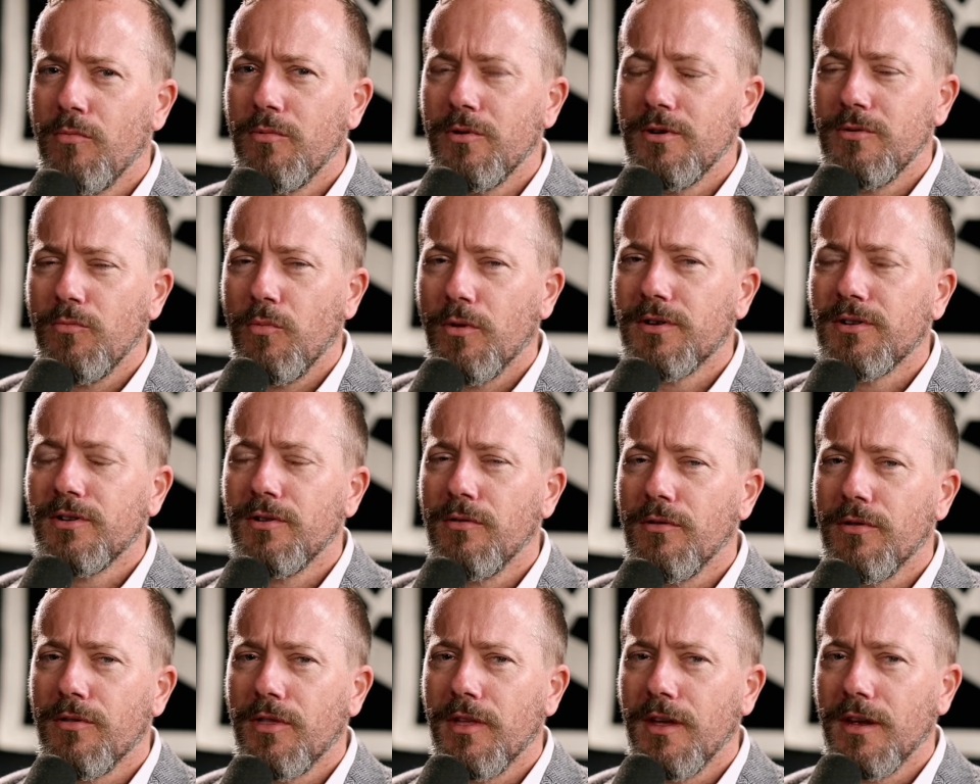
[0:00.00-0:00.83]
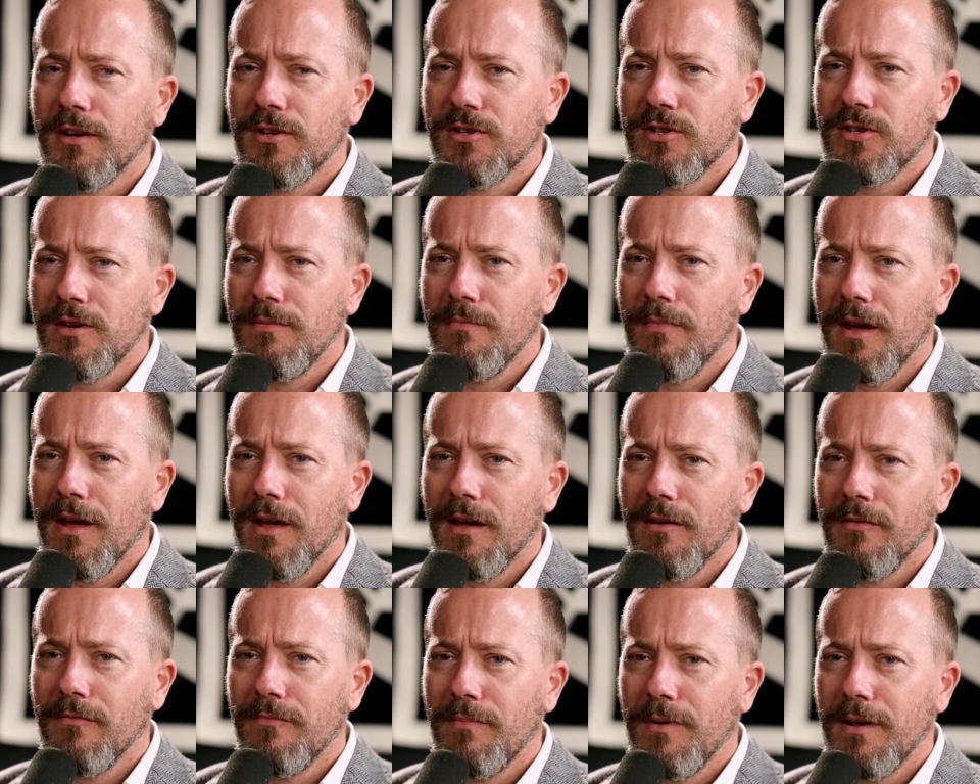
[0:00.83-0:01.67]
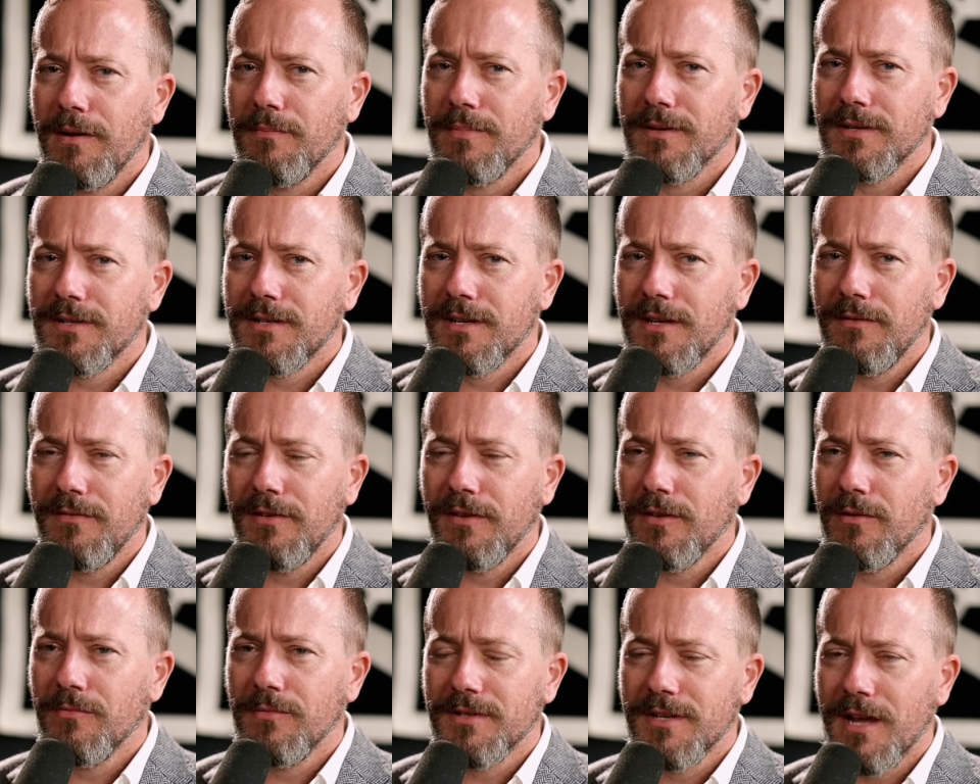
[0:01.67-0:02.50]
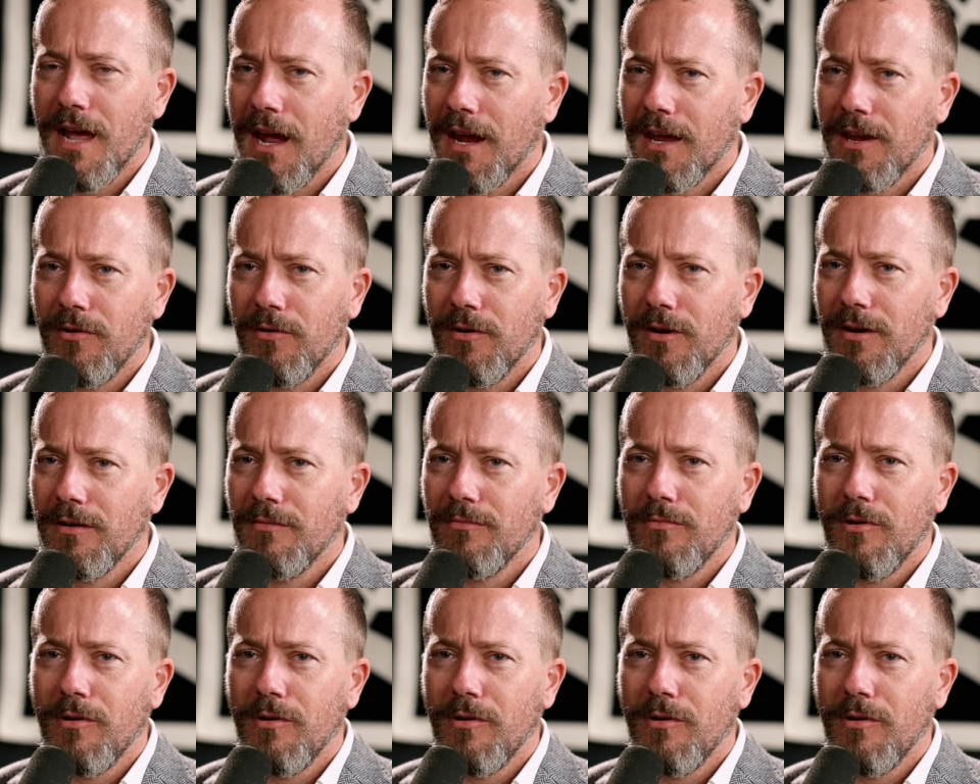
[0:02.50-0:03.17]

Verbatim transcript: w- what do you think she may have been perceiving that was accurate?